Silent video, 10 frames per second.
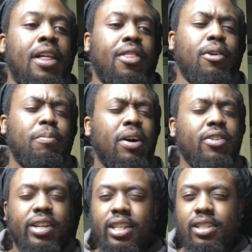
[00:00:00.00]
Their
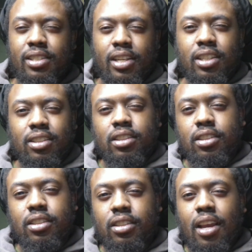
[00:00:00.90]
mother gets
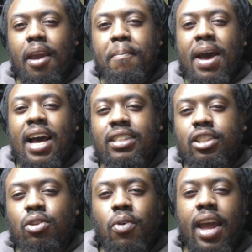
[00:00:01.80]
sick and passes
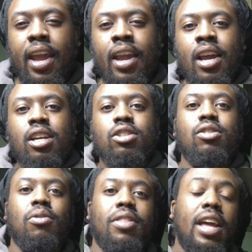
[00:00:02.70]
away,
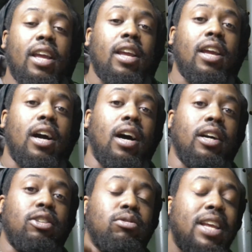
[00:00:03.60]
so they
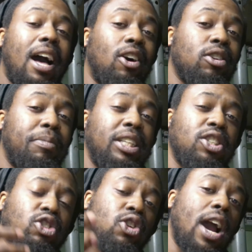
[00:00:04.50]
use alchemy
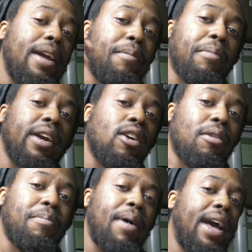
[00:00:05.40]
to try and bring her
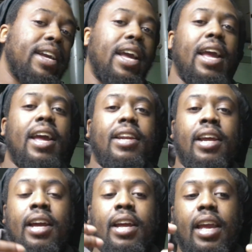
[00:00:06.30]
back, and
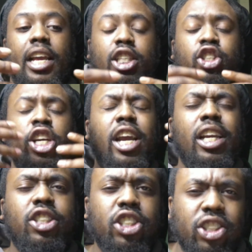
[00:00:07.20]
it
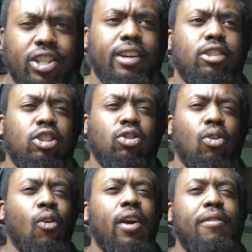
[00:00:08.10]
changes their
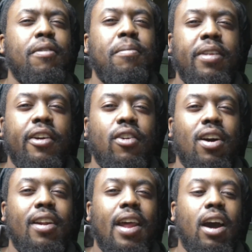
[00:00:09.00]
story from there
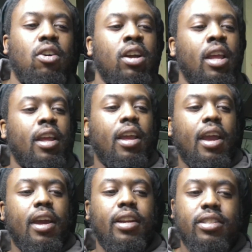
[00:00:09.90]
on out.
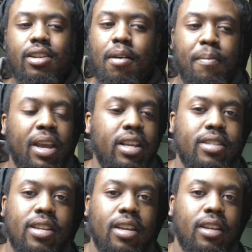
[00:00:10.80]
And it's an
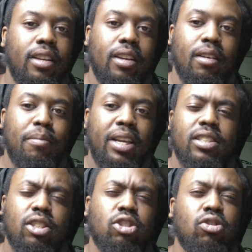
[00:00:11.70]

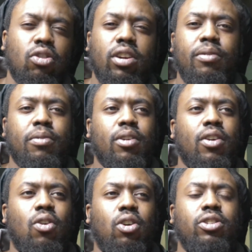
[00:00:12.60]
amazing story
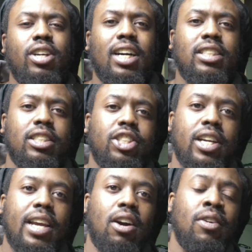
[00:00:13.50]
for all you guys to
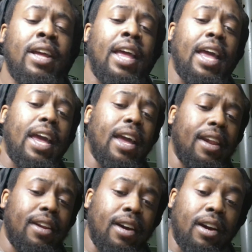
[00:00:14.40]
check out.
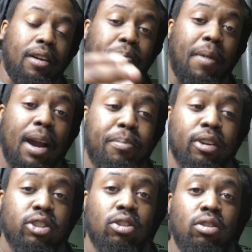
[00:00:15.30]
And my
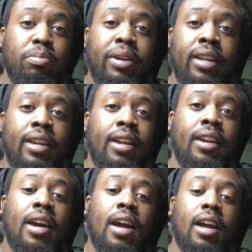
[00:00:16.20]
personal
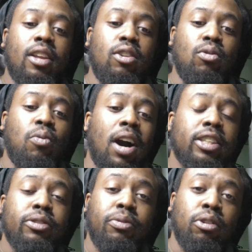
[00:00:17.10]
opinion, you
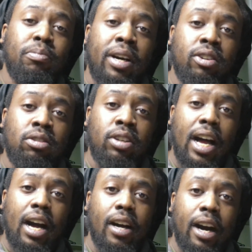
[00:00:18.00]
watch Full Metal
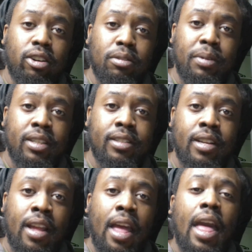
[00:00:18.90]
Alchemist
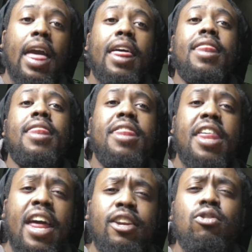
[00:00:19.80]
and
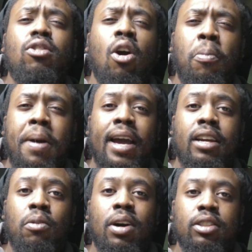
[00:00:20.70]
then you go back
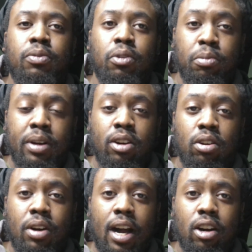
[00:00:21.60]
and watch Full
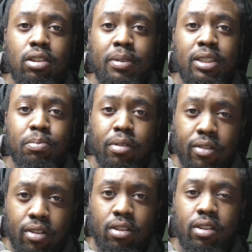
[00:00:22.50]
Metal Alchemist
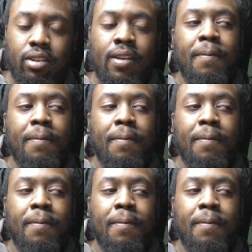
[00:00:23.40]
Brotherhood.